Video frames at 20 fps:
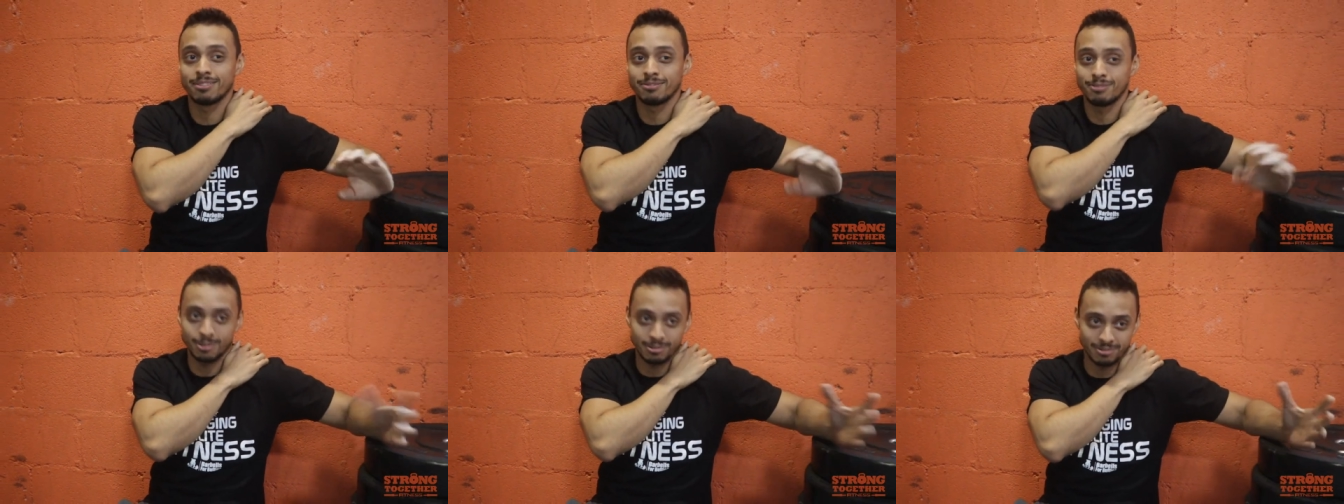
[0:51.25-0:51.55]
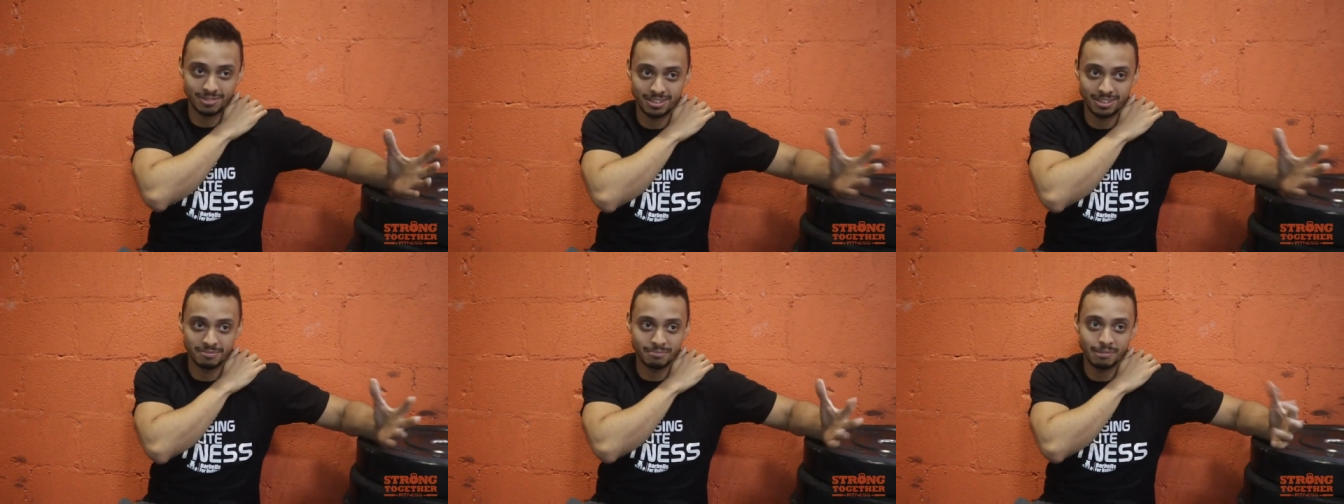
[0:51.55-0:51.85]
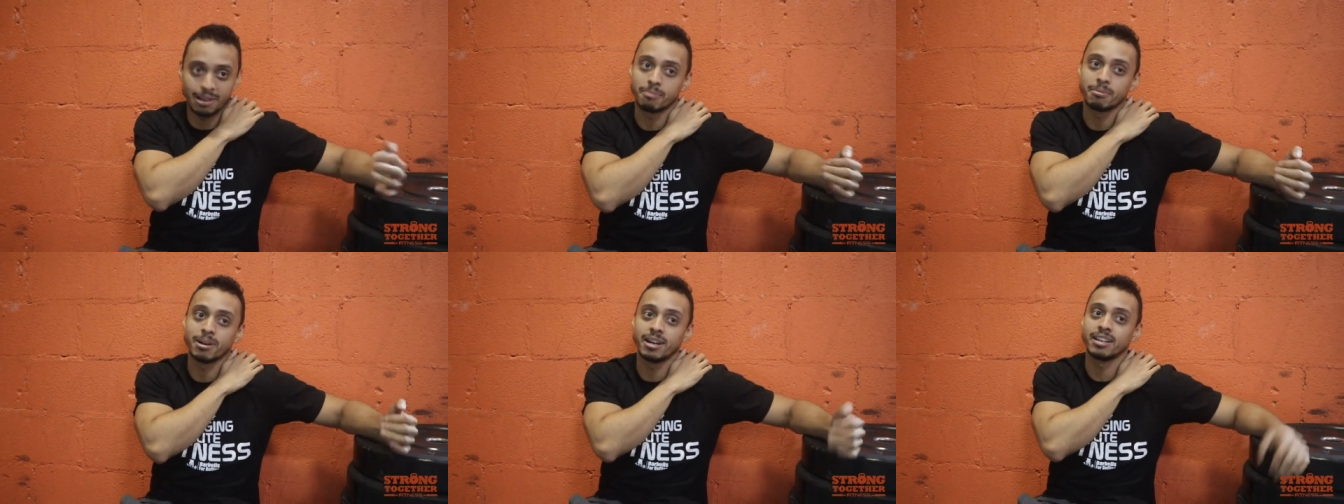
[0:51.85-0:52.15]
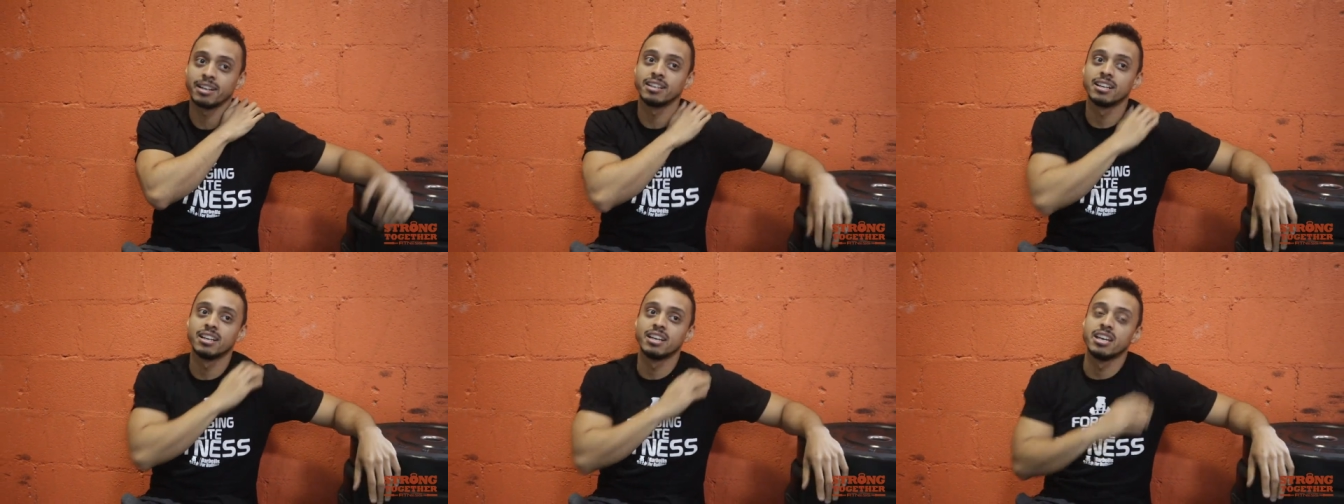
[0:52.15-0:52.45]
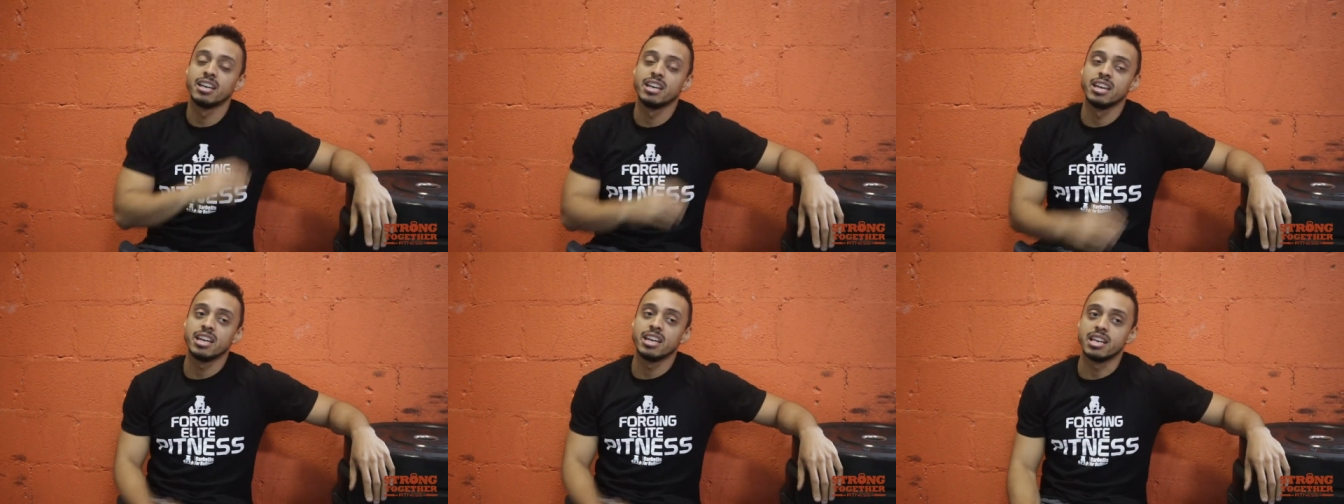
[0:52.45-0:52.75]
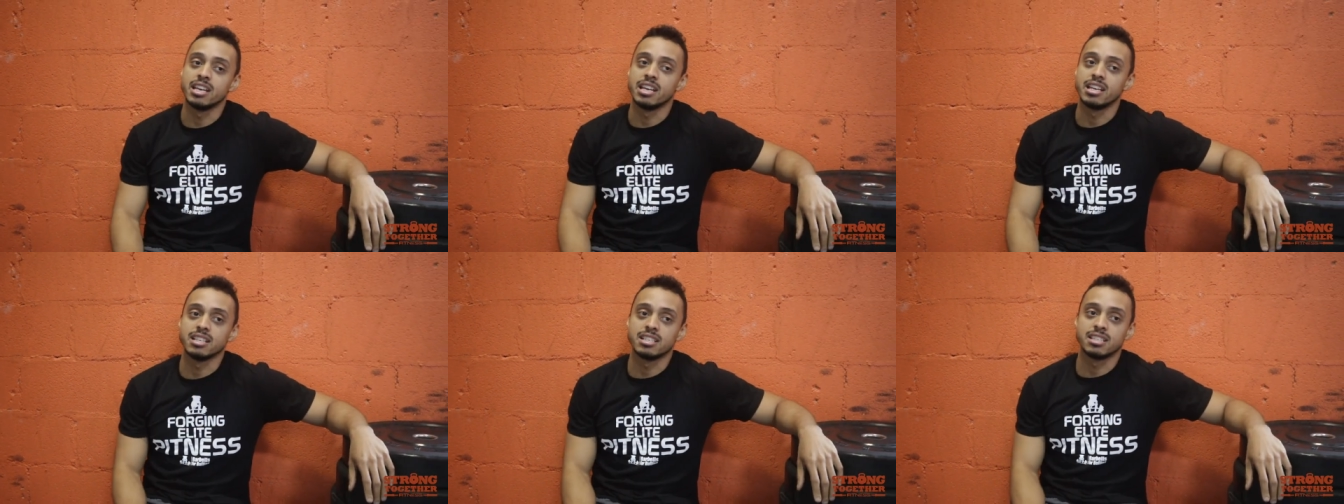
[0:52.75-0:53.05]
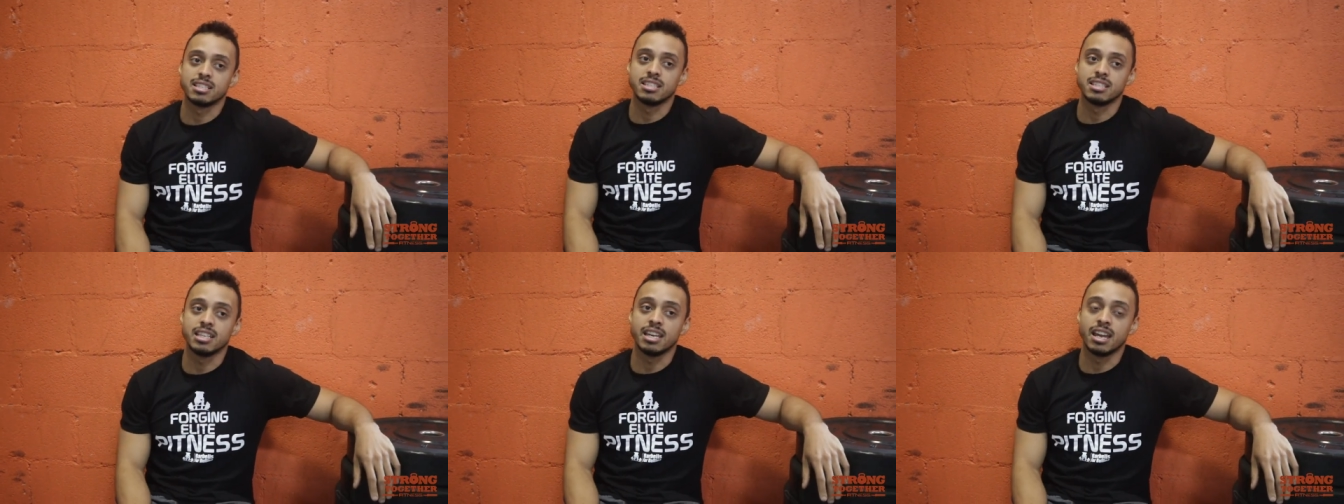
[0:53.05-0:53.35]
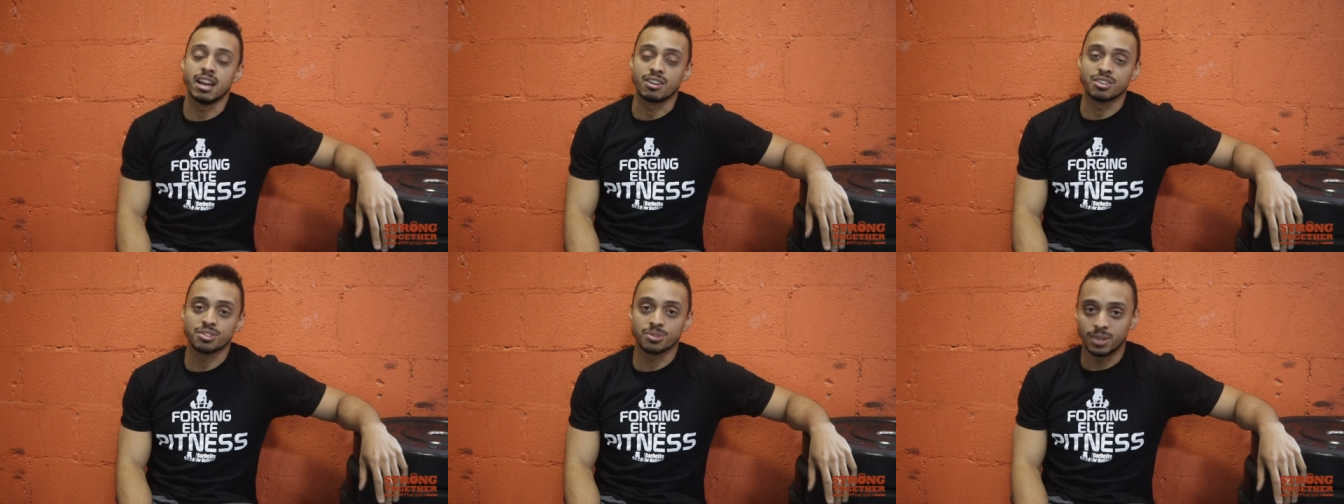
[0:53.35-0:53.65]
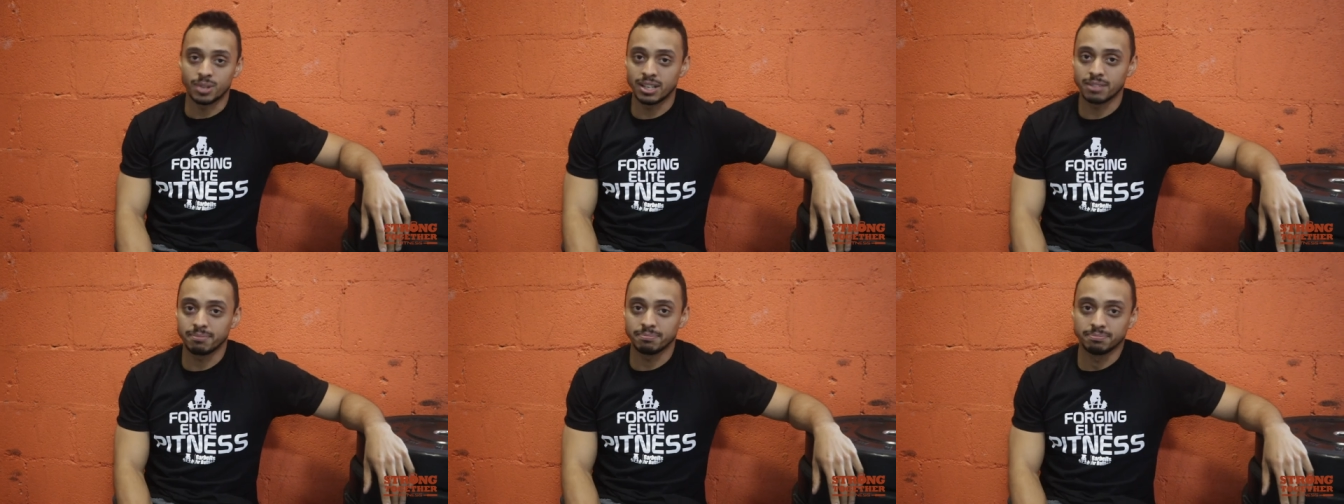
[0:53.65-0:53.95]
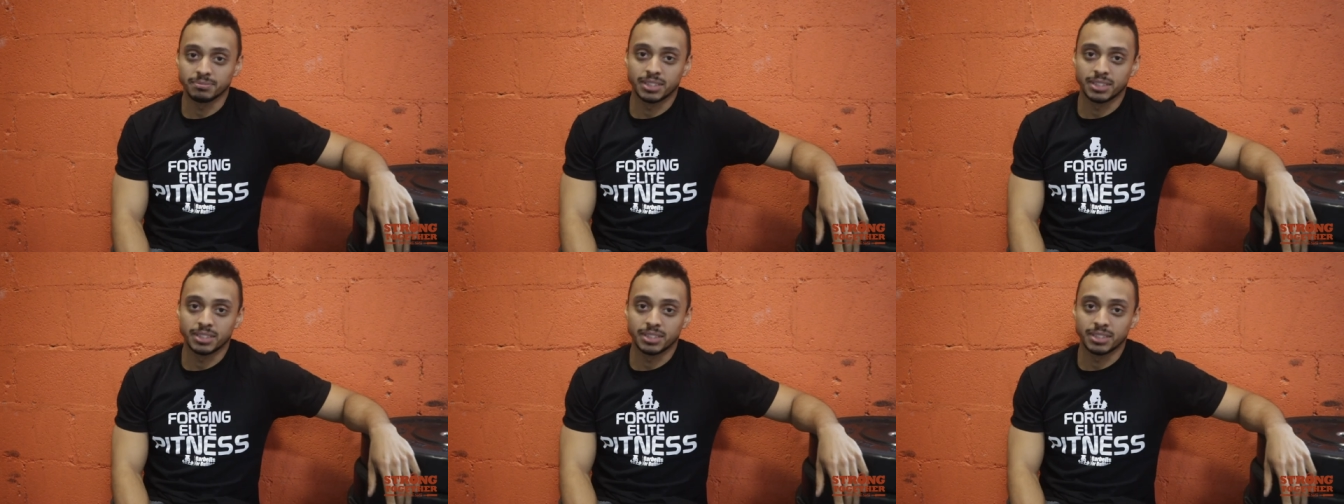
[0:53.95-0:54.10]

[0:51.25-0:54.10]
forefront of my mind, is the air squat.